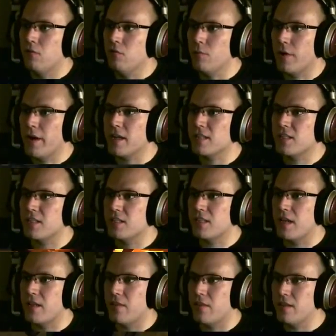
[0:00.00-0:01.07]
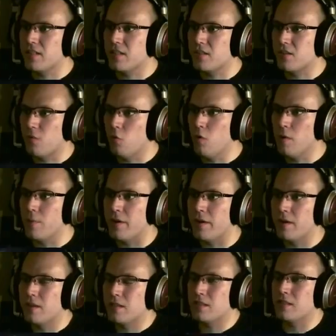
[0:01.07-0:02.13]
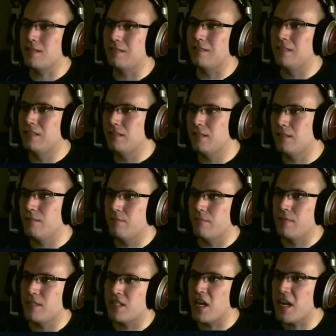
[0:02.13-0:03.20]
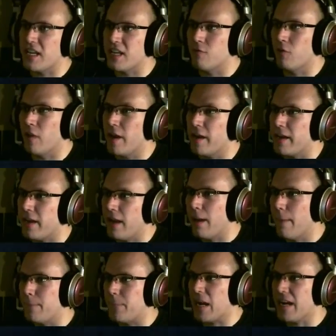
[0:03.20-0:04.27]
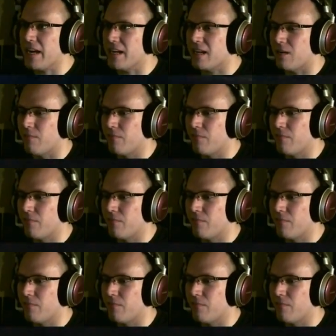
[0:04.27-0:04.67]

has it is that this is a woman. Take it, lady. Bam!